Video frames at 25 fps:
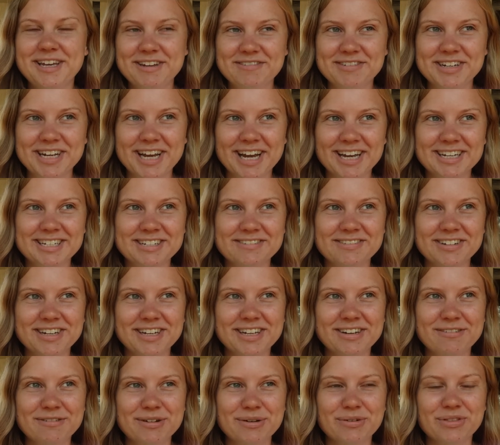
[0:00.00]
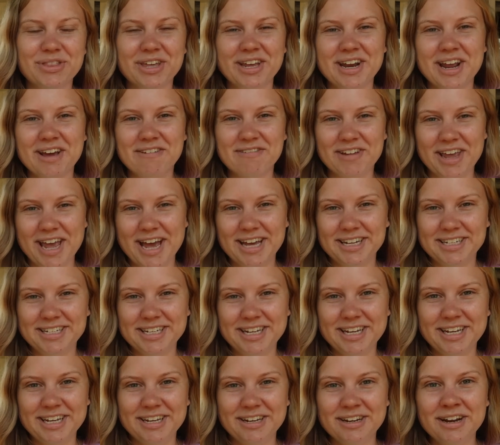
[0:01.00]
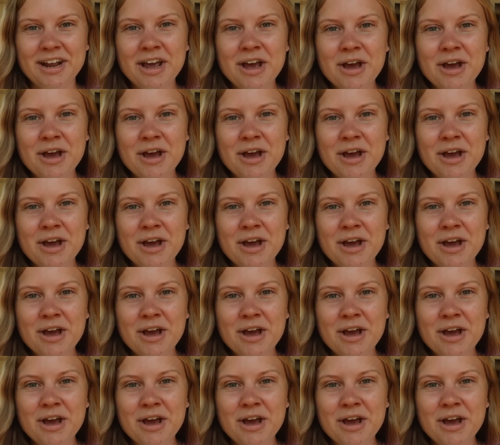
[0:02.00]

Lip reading: evening activity we would then have canteen,